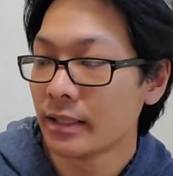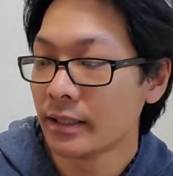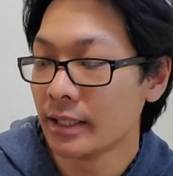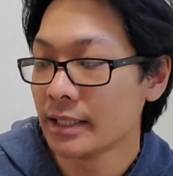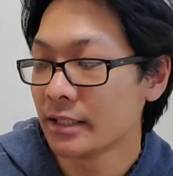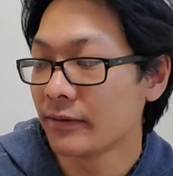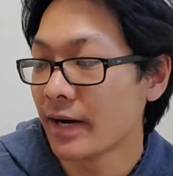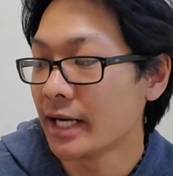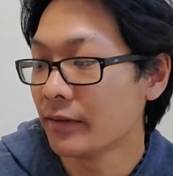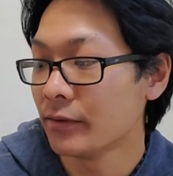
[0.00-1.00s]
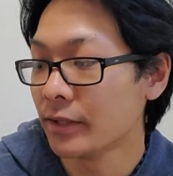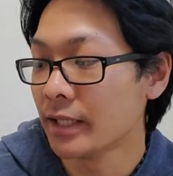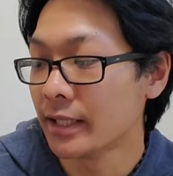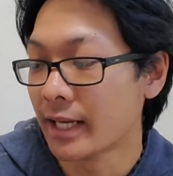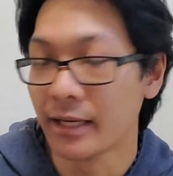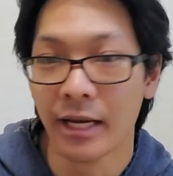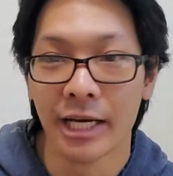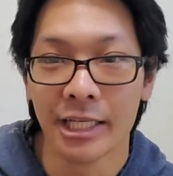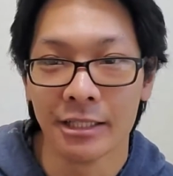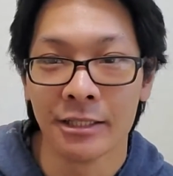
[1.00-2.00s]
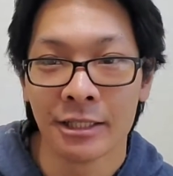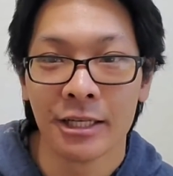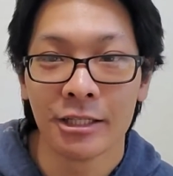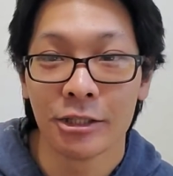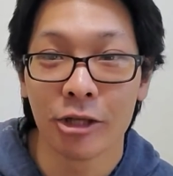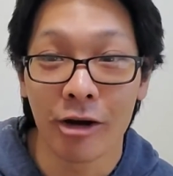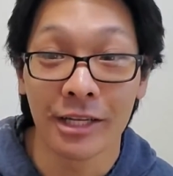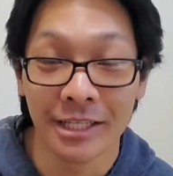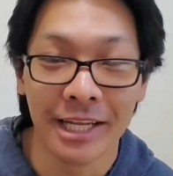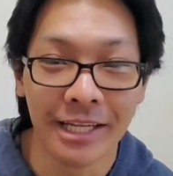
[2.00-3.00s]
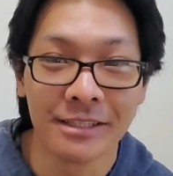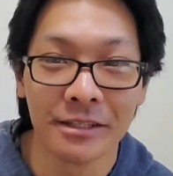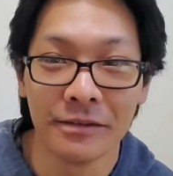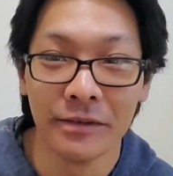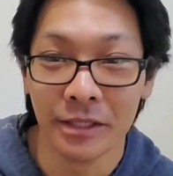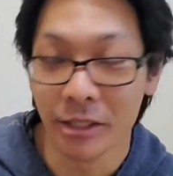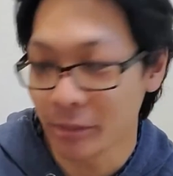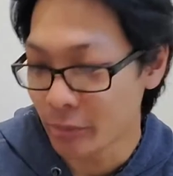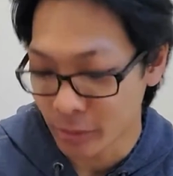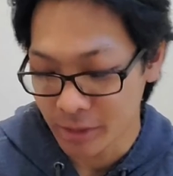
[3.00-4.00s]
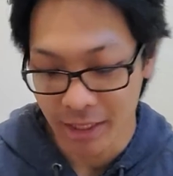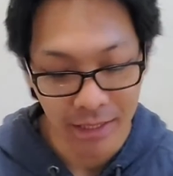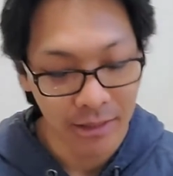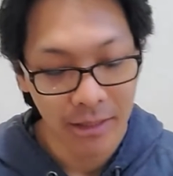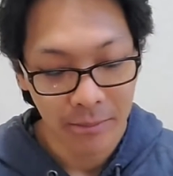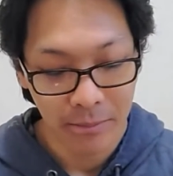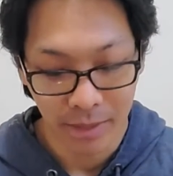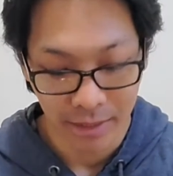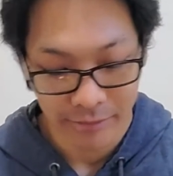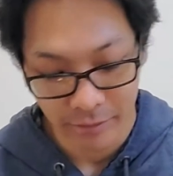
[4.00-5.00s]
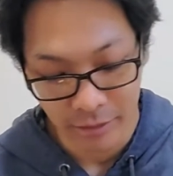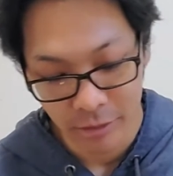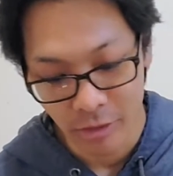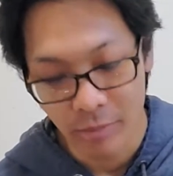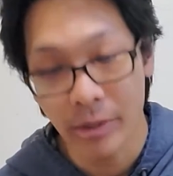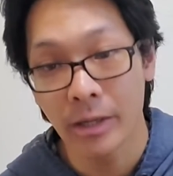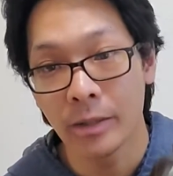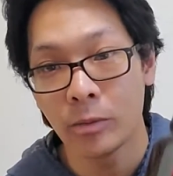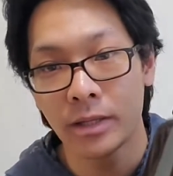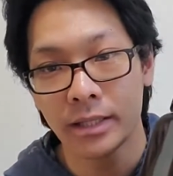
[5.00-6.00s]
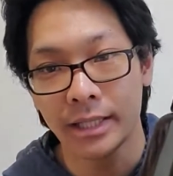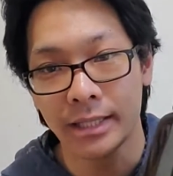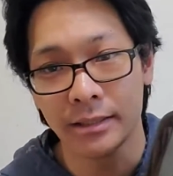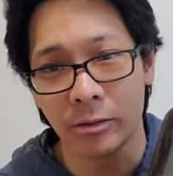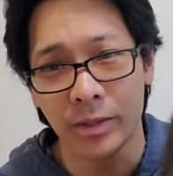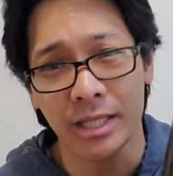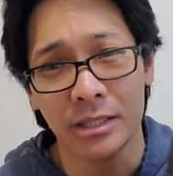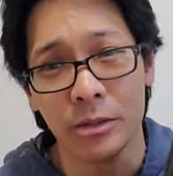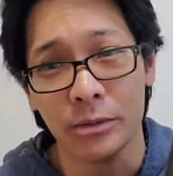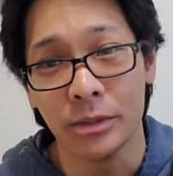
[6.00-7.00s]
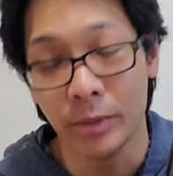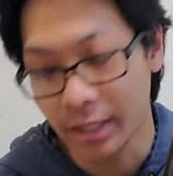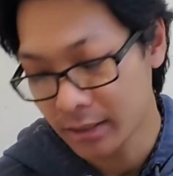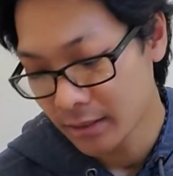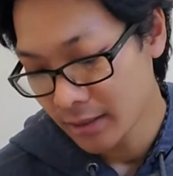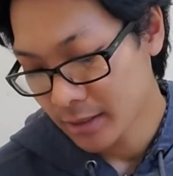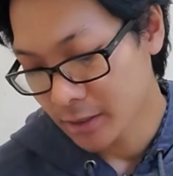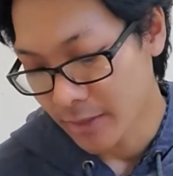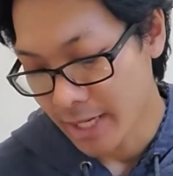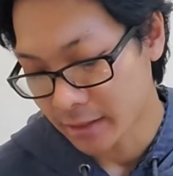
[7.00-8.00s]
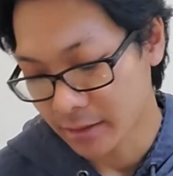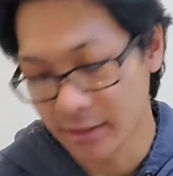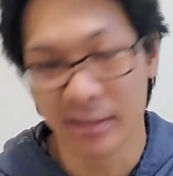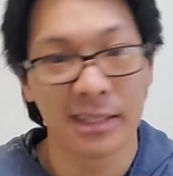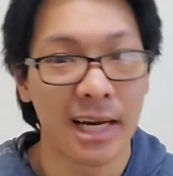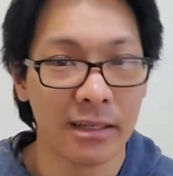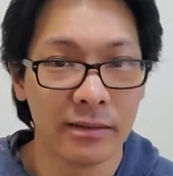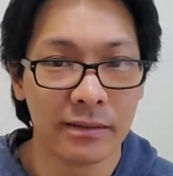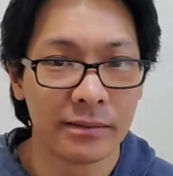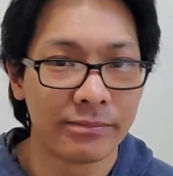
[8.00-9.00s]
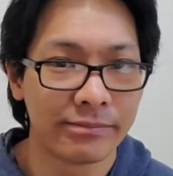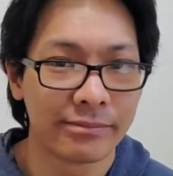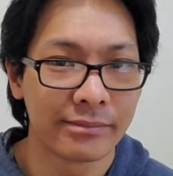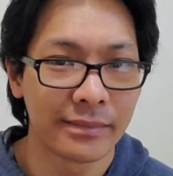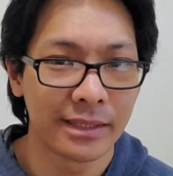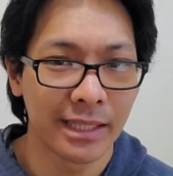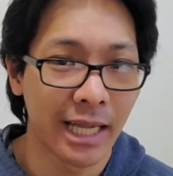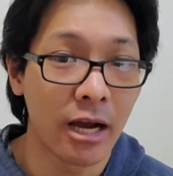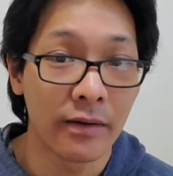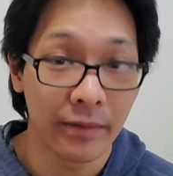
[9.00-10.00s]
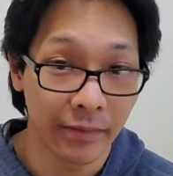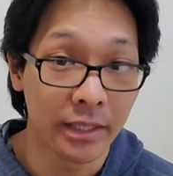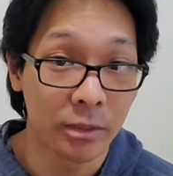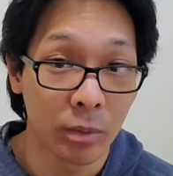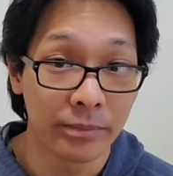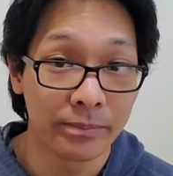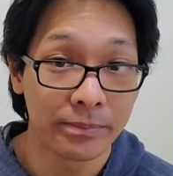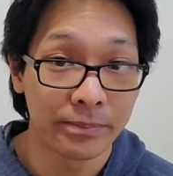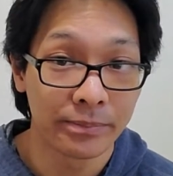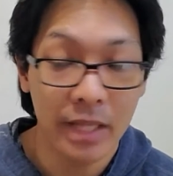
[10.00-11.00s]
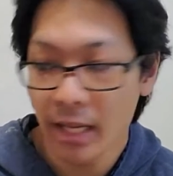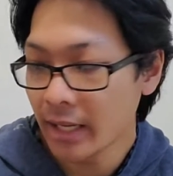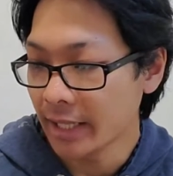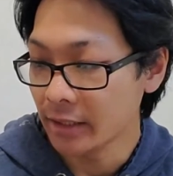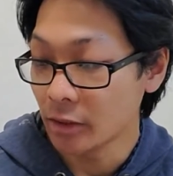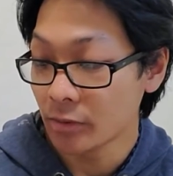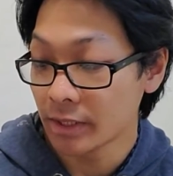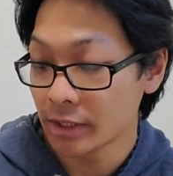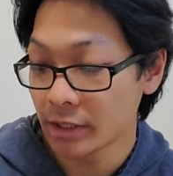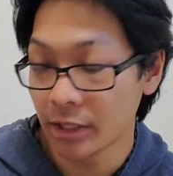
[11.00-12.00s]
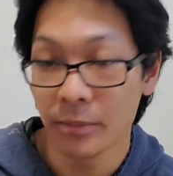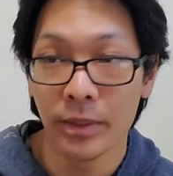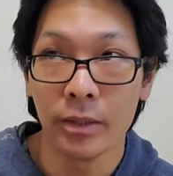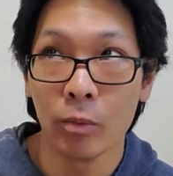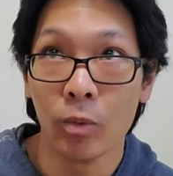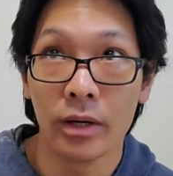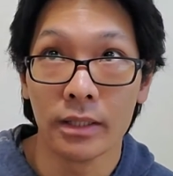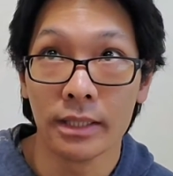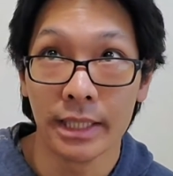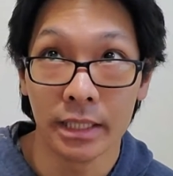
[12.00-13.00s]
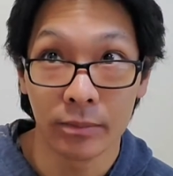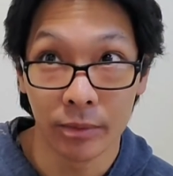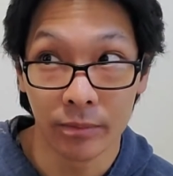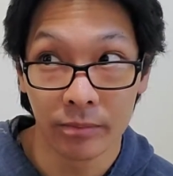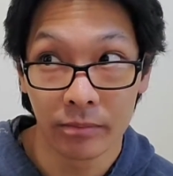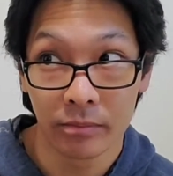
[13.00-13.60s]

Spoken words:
this is fine if you get that nice chalky taste of the vanilla protein, but for the strawberry one, it's already too sweet. So I actually just kind of lay off on this one. And the dosage is going to be 1 teaspoon.